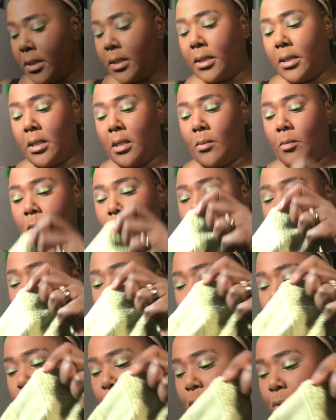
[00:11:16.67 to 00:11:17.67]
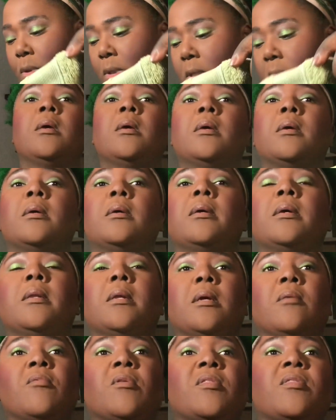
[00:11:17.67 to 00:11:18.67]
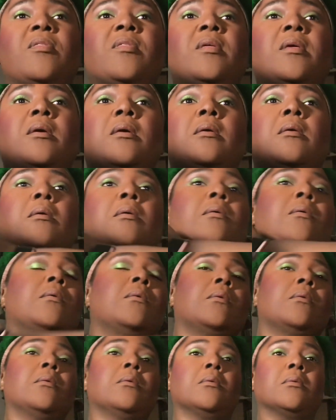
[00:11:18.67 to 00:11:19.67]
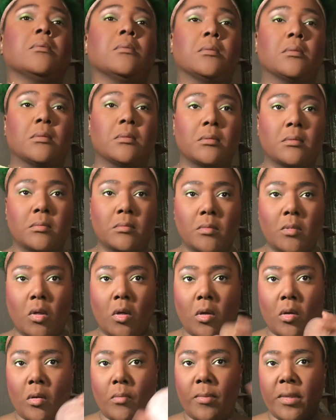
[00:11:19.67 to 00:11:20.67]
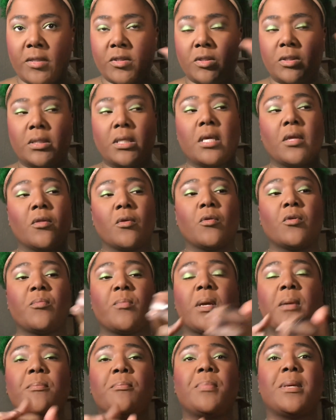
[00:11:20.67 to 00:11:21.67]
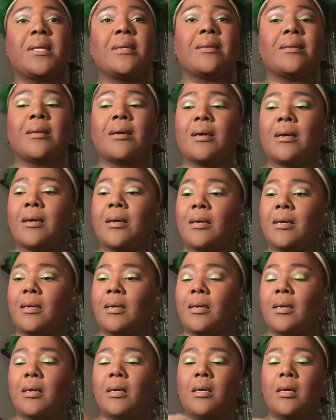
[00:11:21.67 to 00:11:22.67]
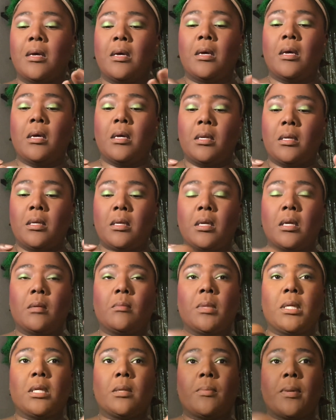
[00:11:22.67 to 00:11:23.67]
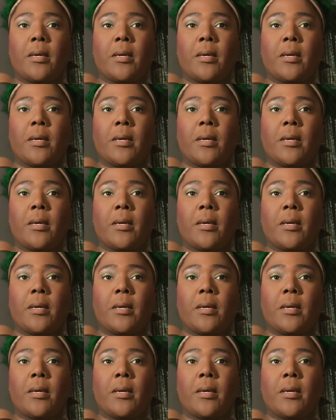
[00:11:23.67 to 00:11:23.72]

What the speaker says: And now I'm going to get everything all meshed together with my Ben Nye nutmeg